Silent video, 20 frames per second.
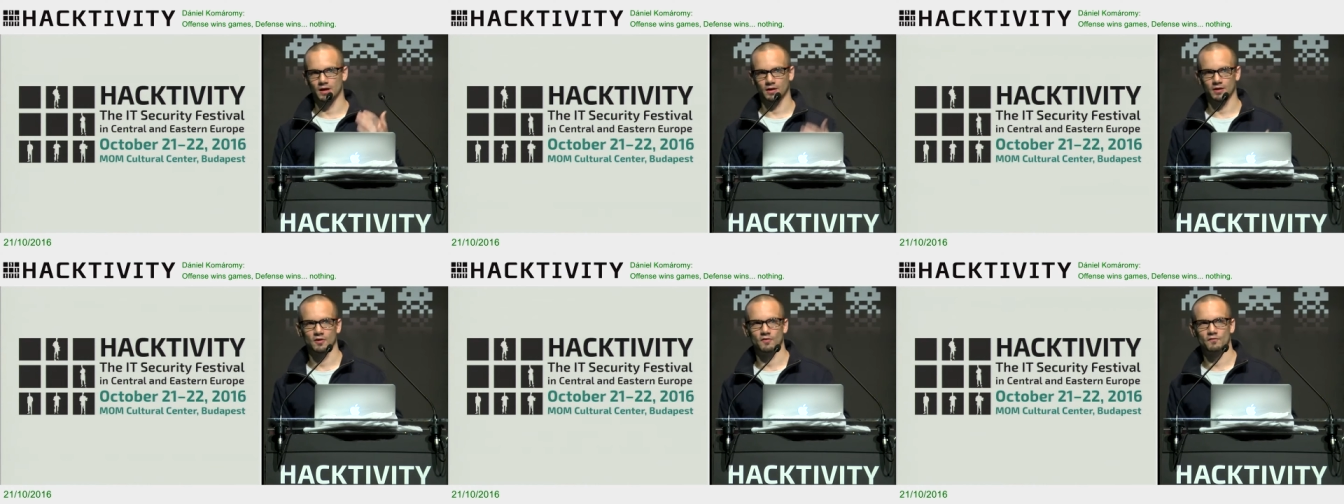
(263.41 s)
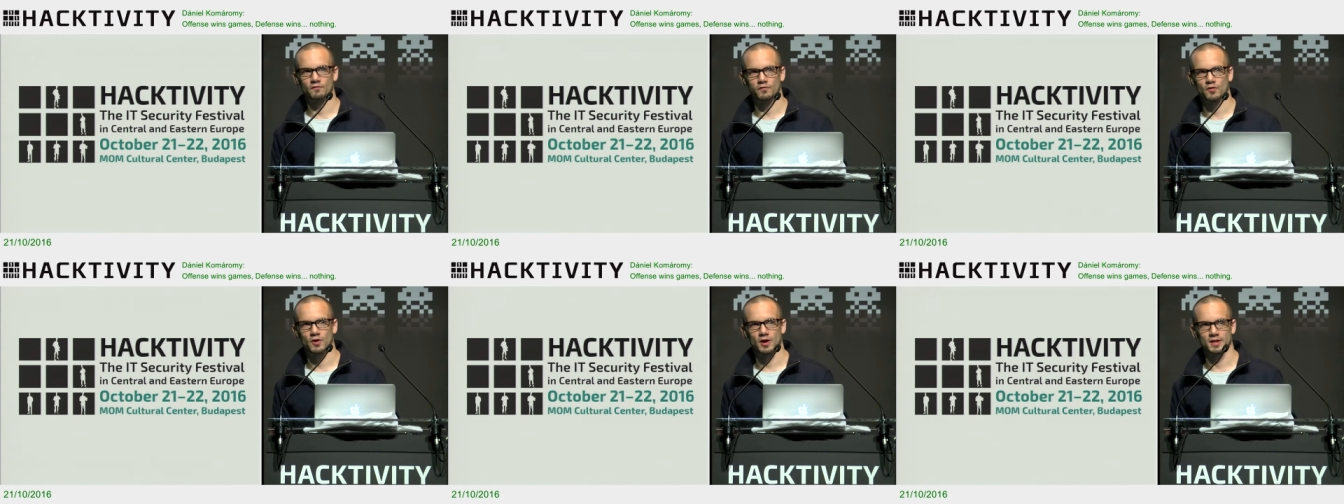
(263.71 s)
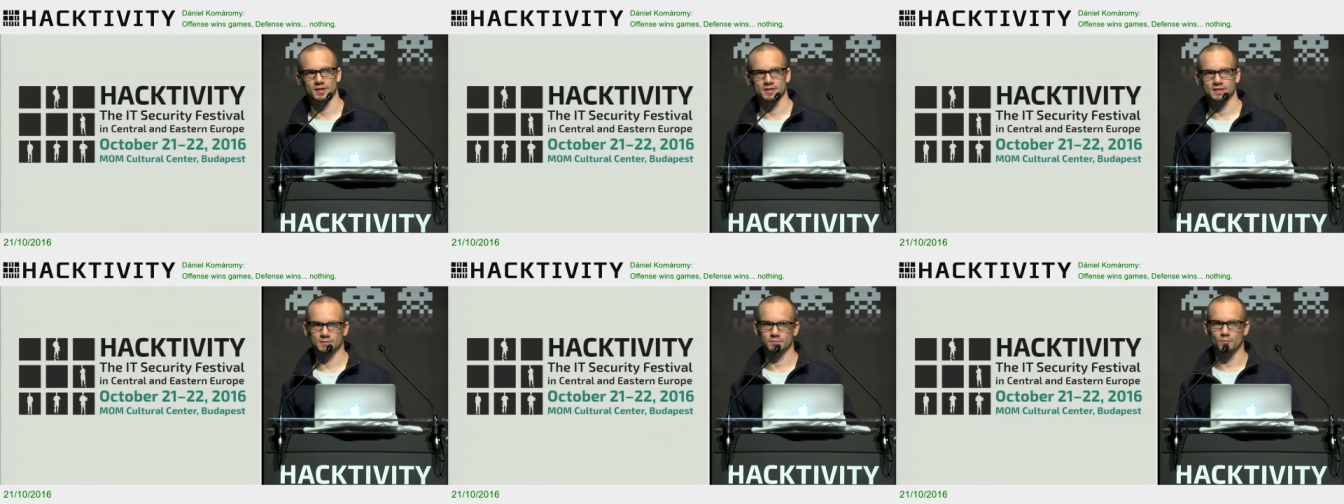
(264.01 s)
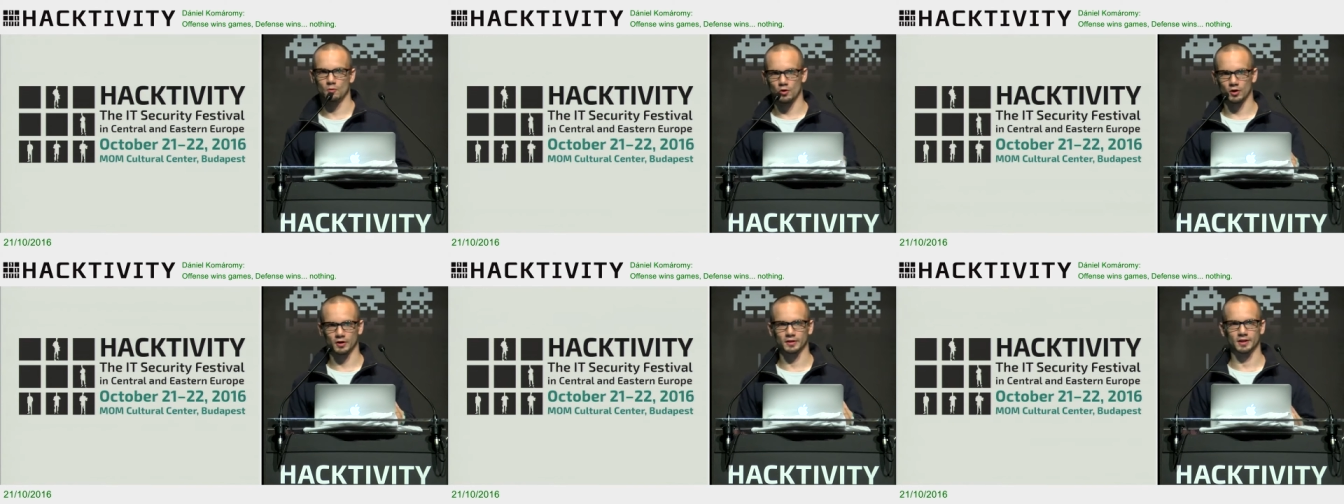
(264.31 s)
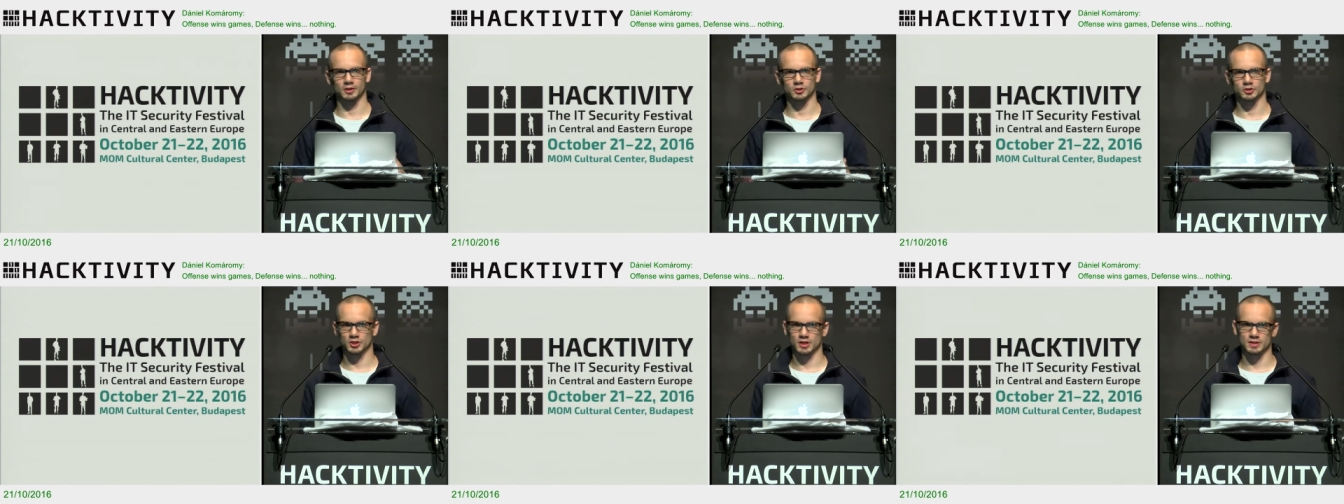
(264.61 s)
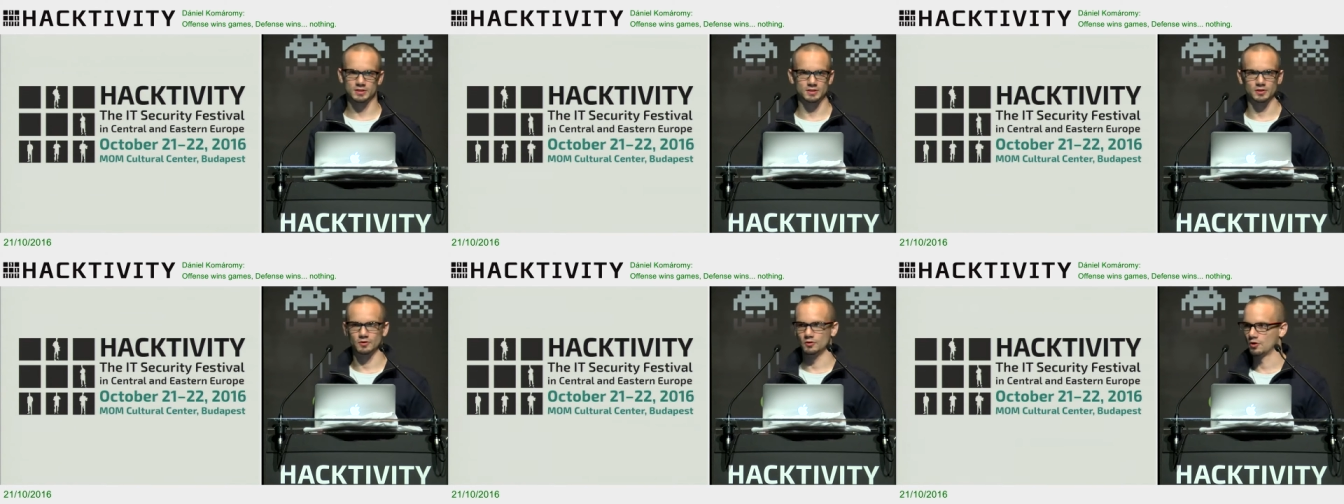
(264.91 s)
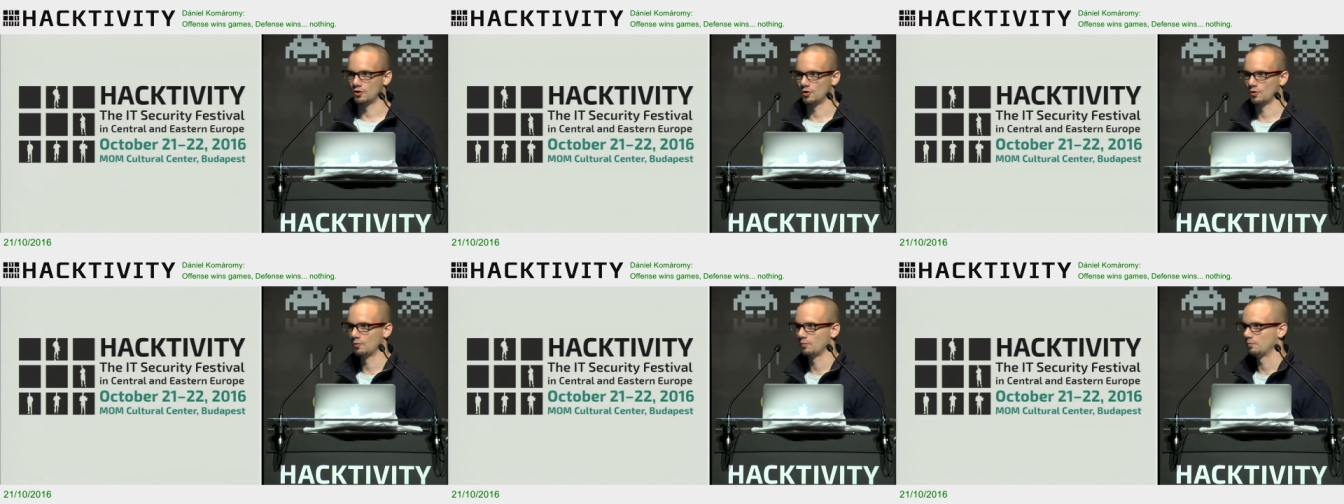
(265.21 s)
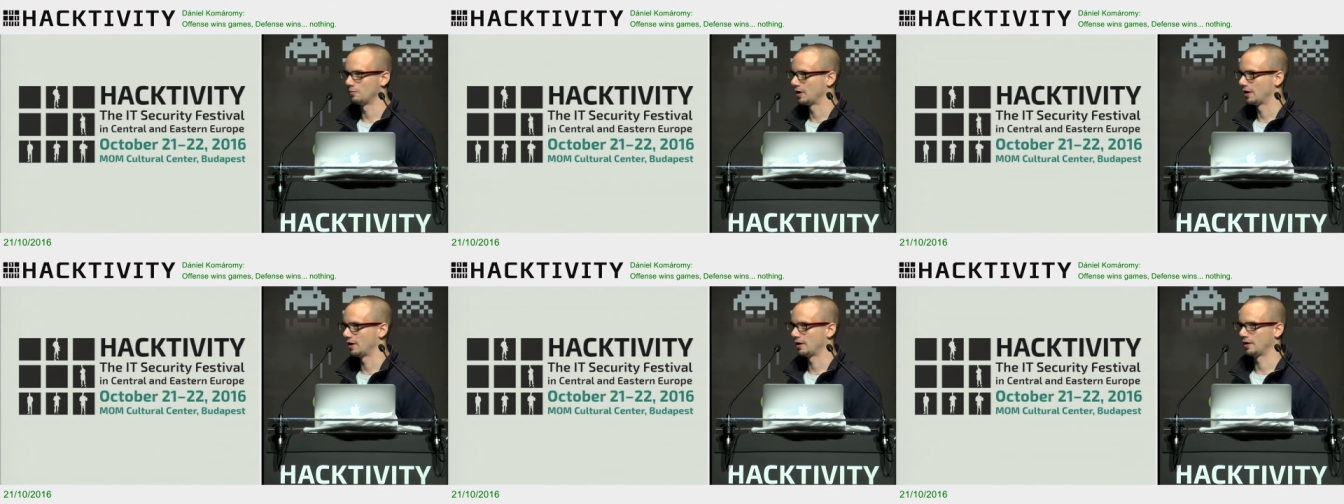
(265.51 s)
conference more than just, you know,